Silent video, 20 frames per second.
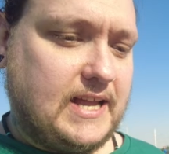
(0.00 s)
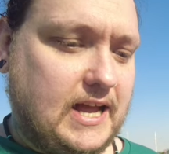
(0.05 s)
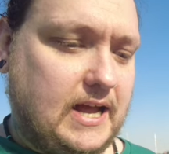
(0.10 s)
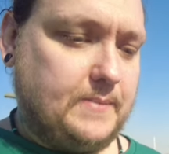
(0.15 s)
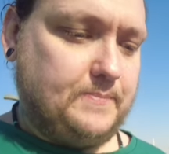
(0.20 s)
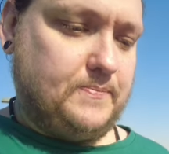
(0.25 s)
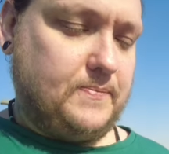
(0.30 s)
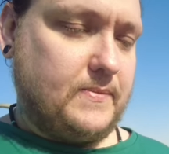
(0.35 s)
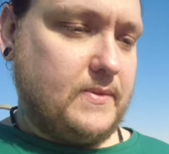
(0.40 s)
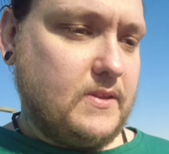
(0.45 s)

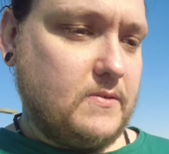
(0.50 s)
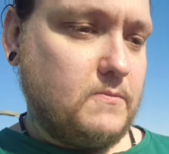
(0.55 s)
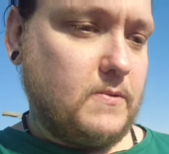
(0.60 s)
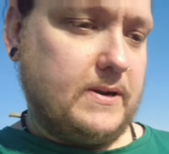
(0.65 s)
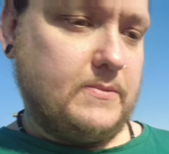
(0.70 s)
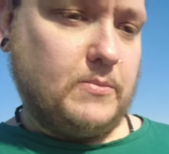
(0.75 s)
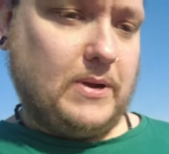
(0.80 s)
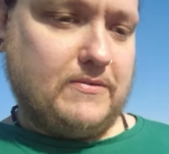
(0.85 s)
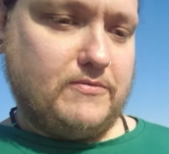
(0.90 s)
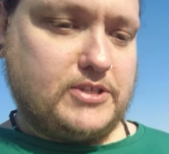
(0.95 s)

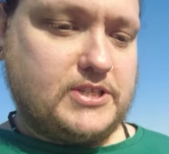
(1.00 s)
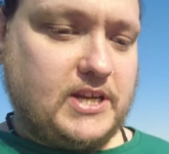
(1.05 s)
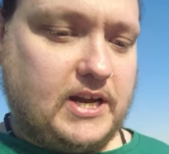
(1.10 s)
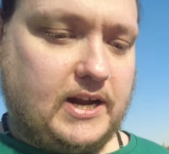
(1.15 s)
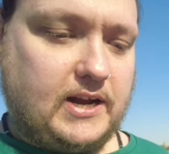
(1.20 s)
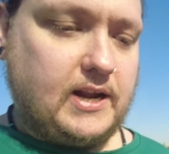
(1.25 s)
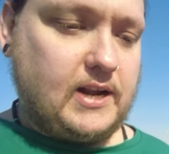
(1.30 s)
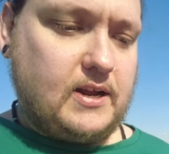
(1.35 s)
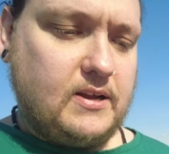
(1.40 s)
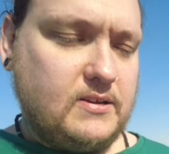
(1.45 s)
when we
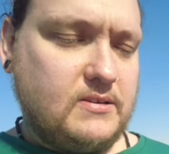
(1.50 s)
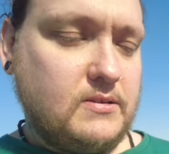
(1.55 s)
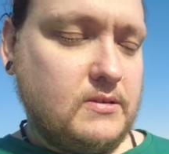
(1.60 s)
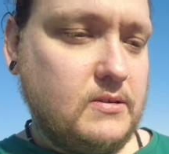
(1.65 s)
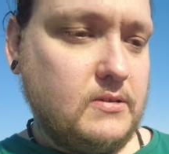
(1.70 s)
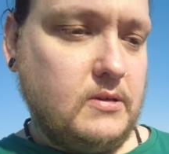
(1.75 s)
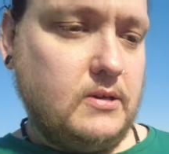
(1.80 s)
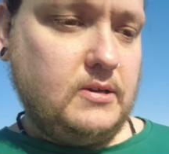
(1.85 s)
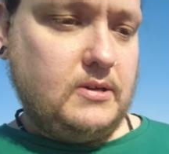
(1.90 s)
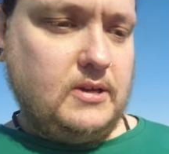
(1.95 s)
return,
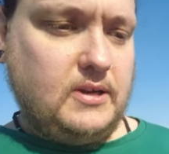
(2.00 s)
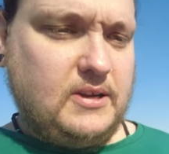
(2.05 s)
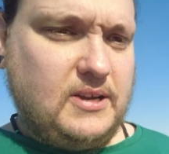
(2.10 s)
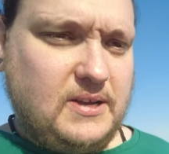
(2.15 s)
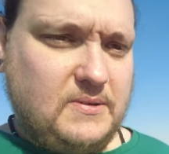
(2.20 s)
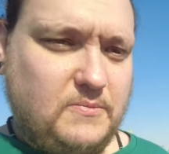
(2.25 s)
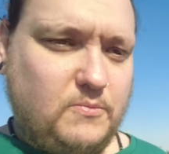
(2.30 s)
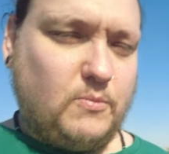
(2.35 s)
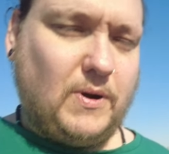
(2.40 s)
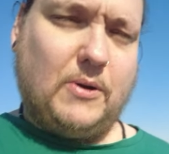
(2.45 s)

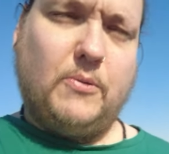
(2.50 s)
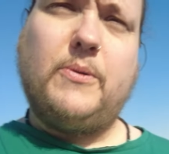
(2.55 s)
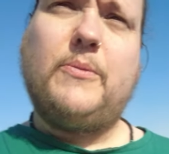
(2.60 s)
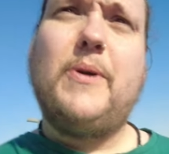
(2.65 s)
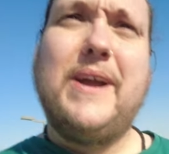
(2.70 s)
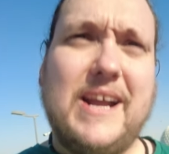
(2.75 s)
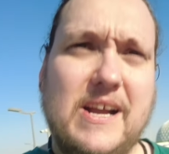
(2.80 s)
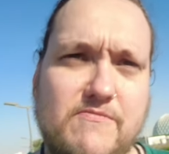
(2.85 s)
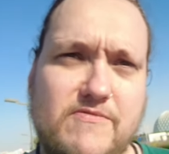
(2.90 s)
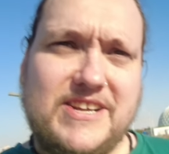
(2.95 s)
well,
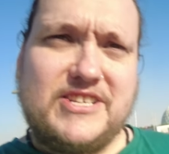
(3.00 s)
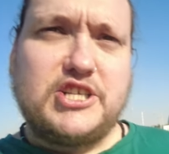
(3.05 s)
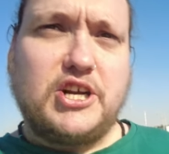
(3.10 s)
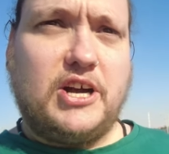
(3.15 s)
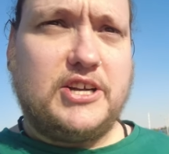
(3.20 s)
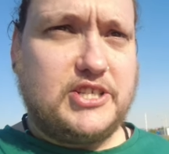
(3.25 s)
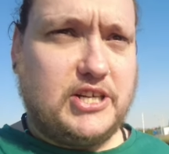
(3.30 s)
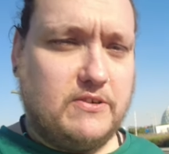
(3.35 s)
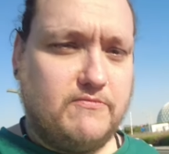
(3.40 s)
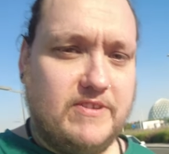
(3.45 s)
we can
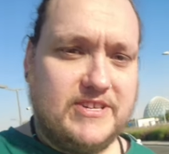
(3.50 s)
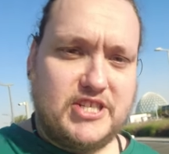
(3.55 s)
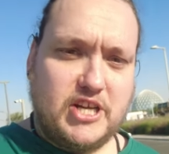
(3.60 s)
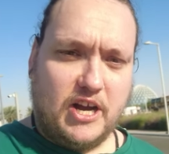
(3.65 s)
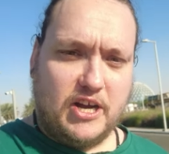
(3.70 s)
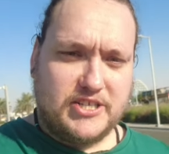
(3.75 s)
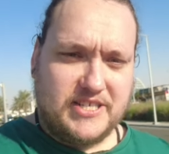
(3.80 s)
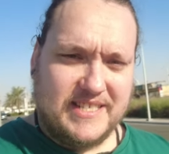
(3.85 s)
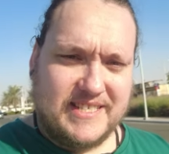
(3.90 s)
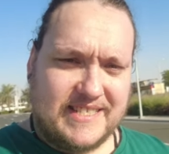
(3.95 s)
recharge it at
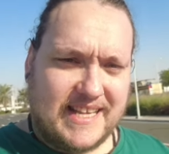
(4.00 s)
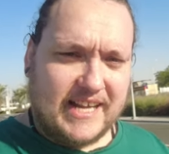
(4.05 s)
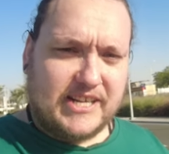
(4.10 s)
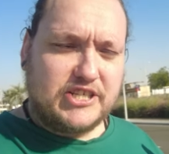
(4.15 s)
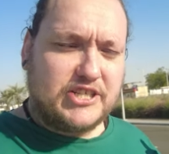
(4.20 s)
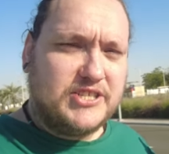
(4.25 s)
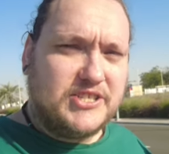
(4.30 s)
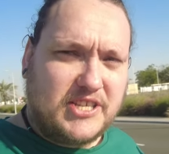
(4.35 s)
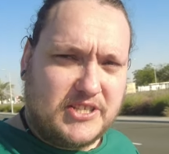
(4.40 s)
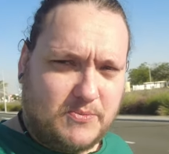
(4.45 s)
recharging
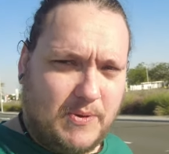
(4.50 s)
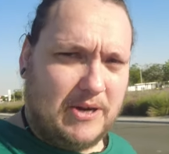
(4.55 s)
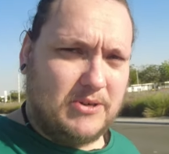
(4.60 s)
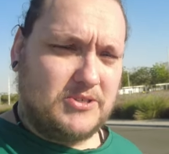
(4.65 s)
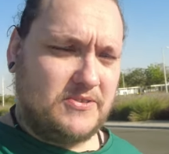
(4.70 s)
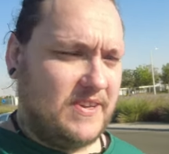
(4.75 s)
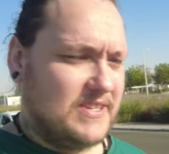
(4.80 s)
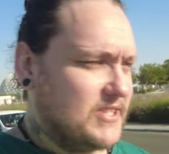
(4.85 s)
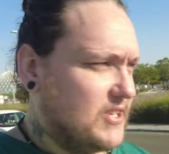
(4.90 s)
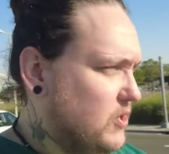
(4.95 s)
stations as well,
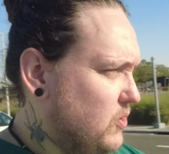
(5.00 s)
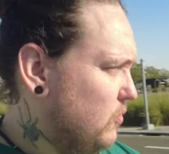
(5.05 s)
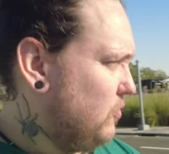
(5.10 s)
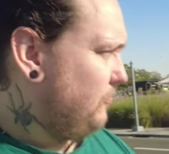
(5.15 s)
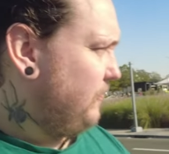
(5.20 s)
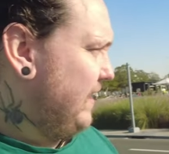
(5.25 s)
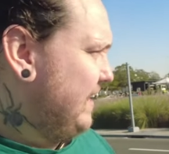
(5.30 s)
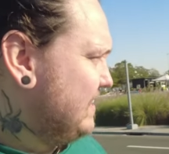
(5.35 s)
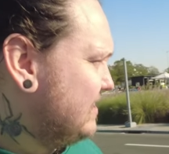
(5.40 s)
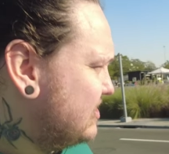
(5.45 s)
so that's the cool
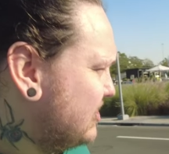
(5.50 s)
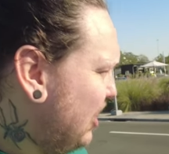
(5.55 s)
thing.